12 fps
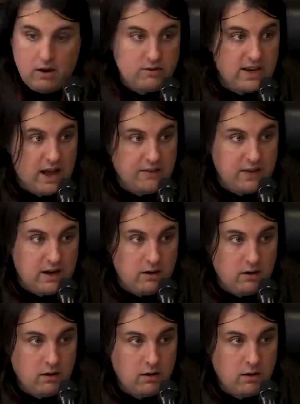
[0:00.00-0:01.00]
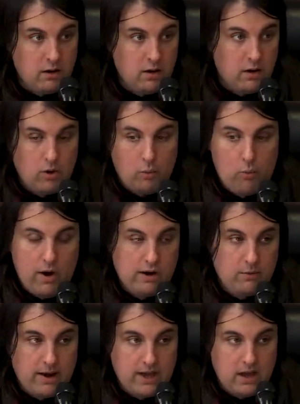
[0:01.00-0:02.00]
to go down there? where
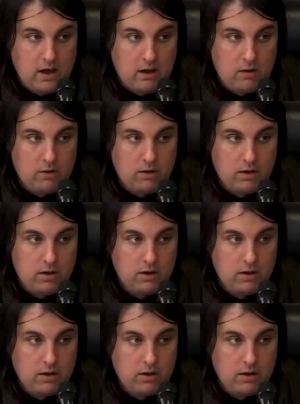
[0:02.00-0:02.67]
do I go?